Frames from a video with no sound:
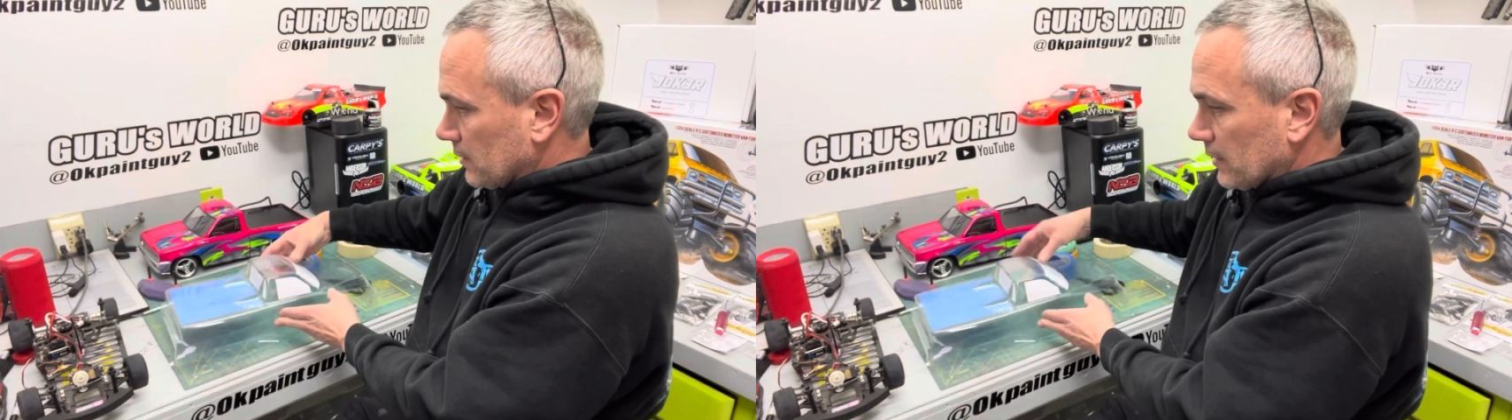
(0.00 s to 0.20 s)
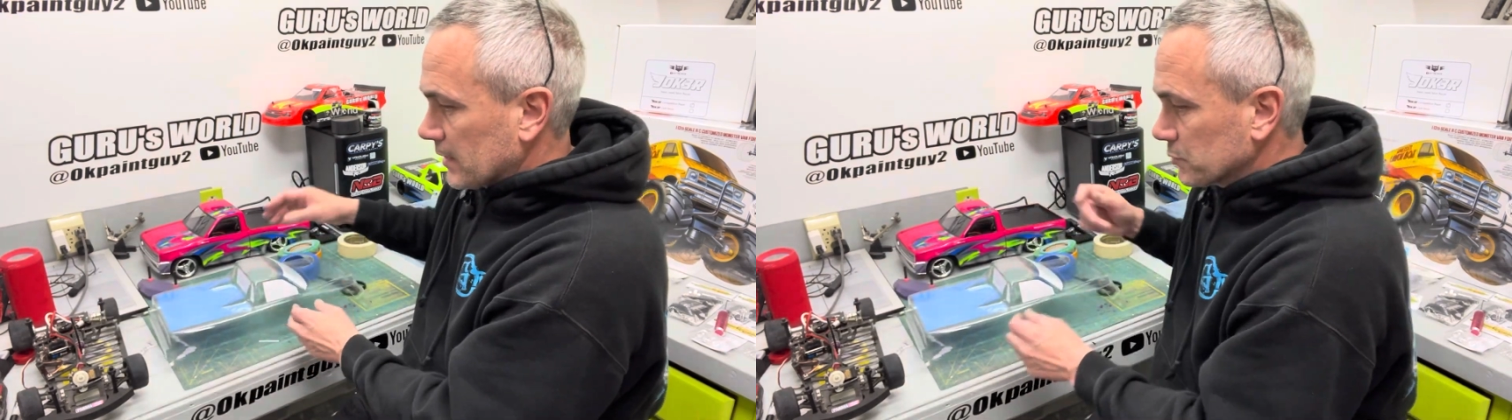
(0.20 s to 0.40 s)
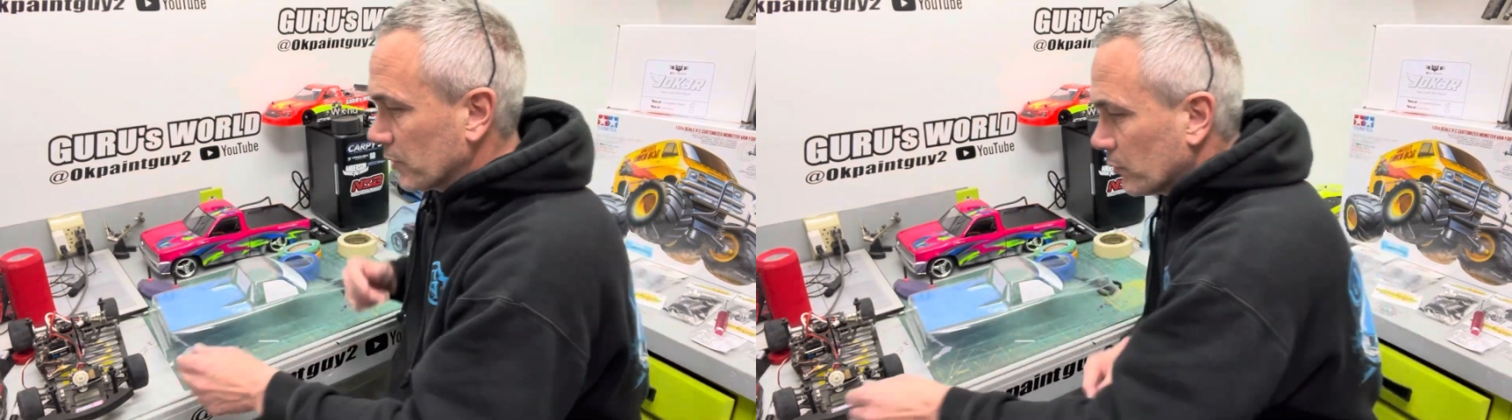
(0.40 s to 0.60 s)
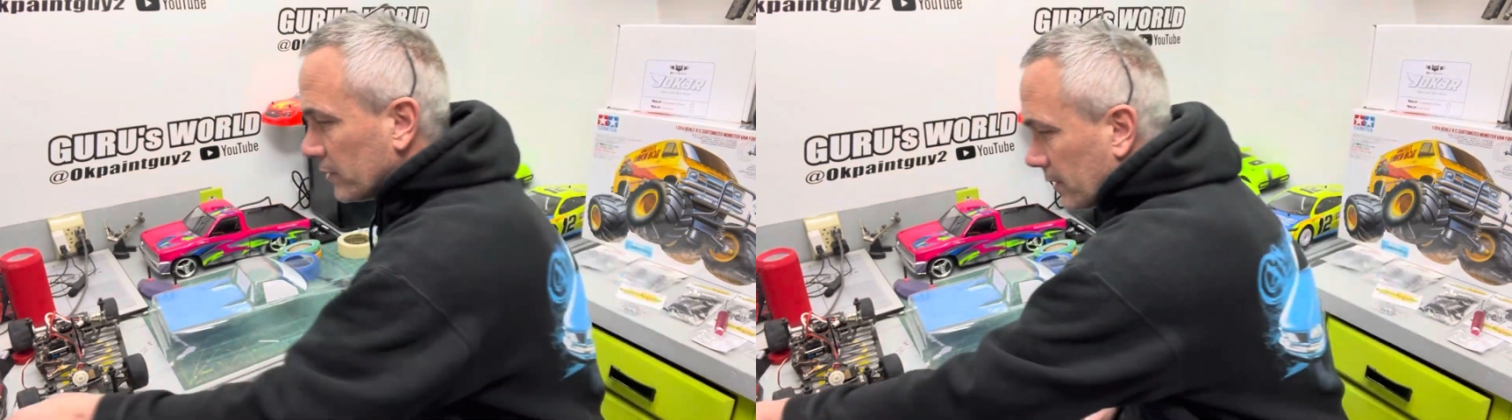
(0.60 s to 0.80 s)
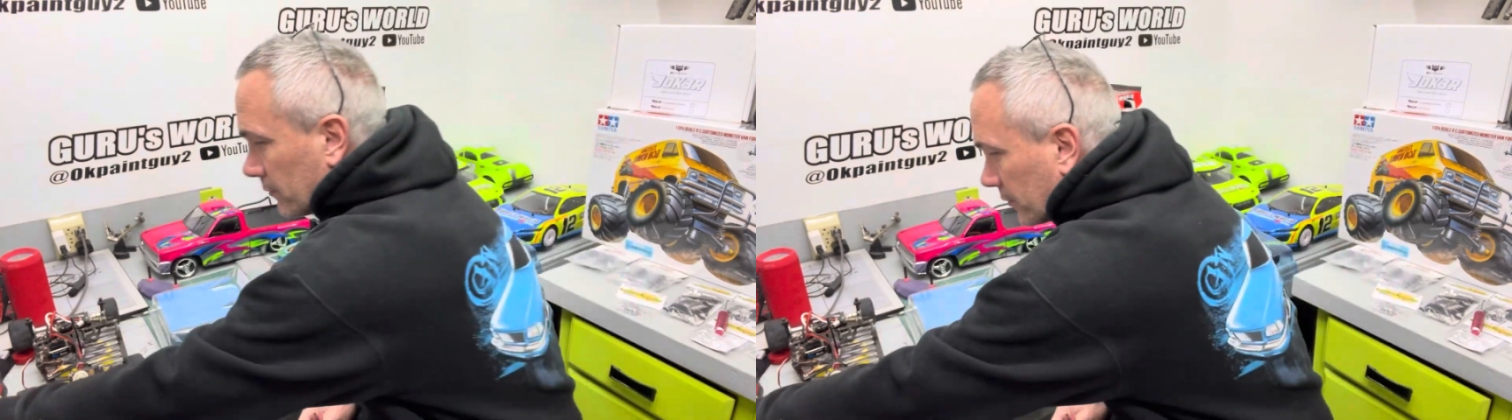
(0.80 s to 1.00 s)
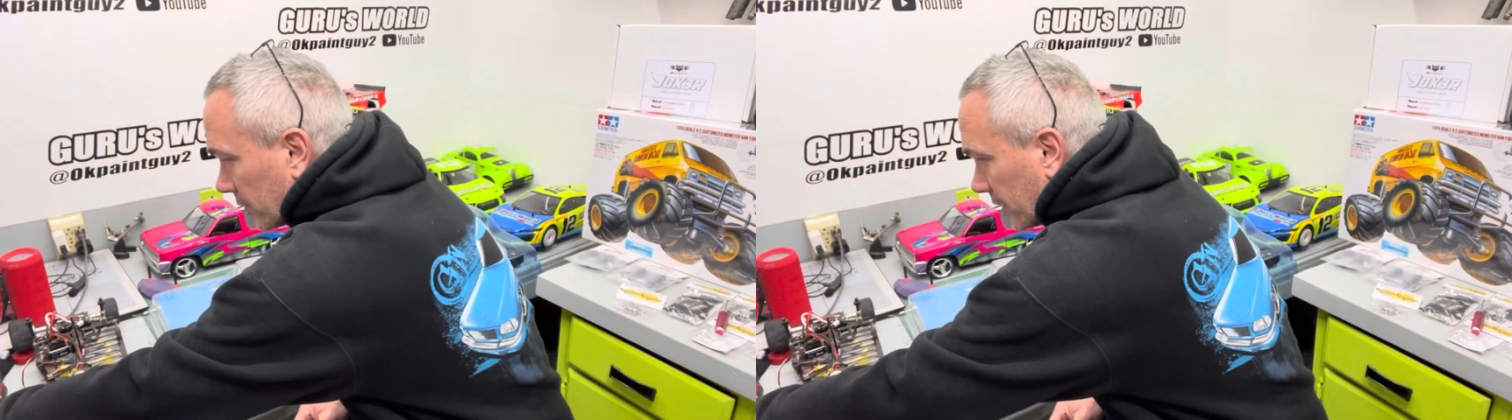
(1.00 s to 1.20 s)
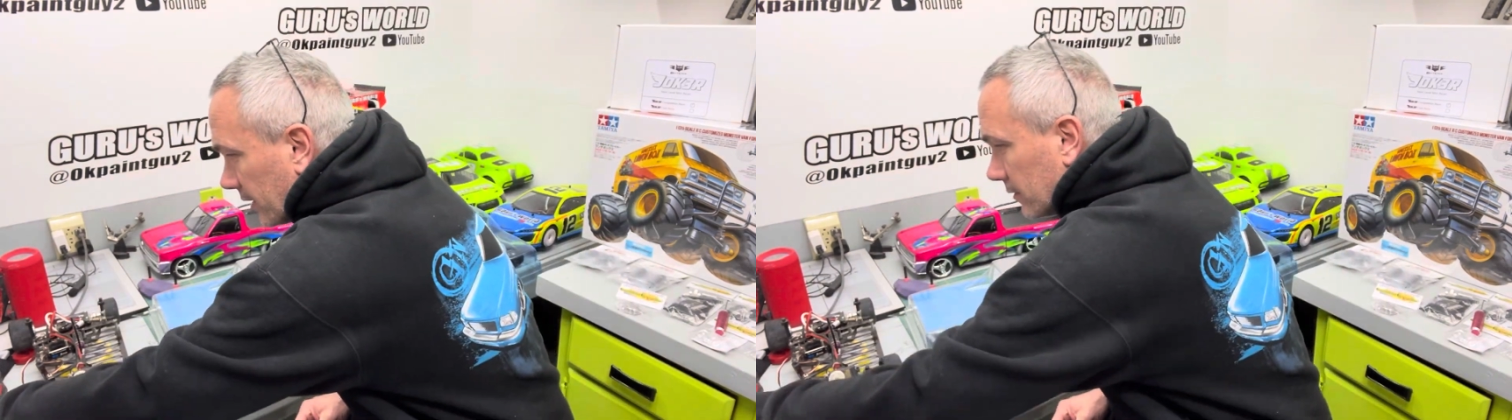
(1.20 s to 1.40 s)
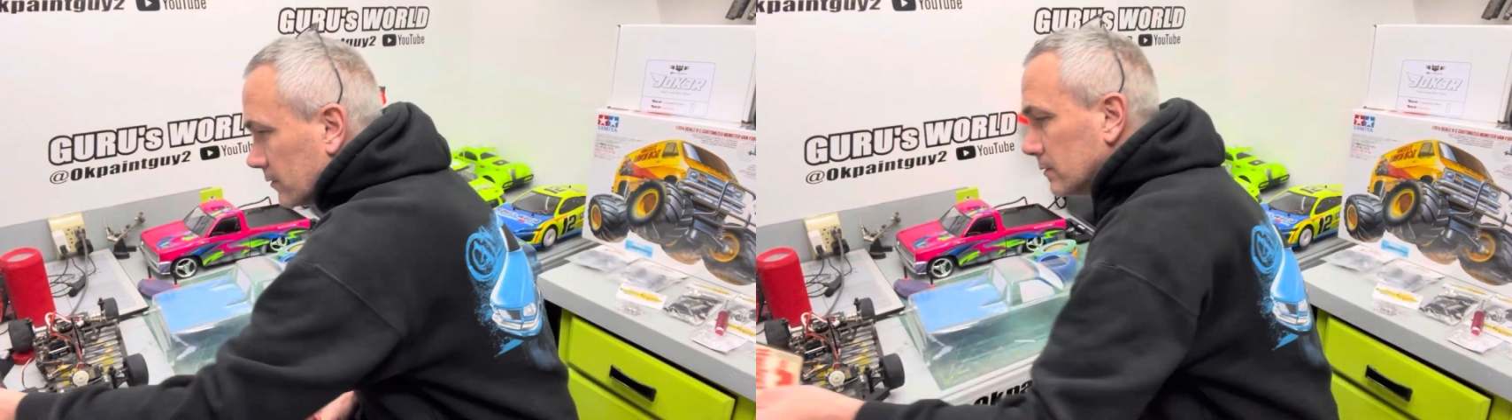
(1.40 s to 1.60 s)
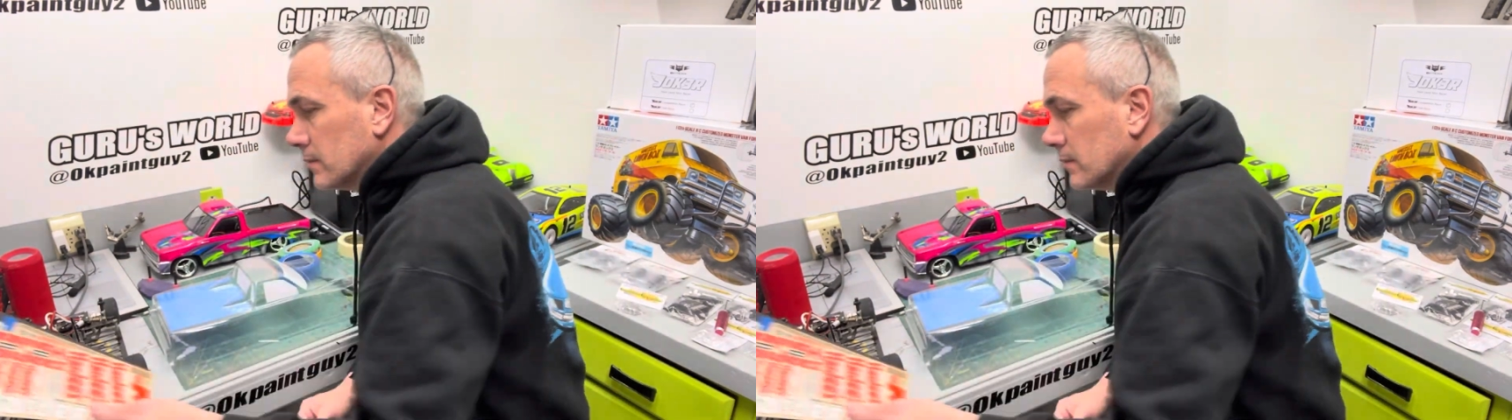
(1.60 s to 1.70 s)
last week we did it for Dale,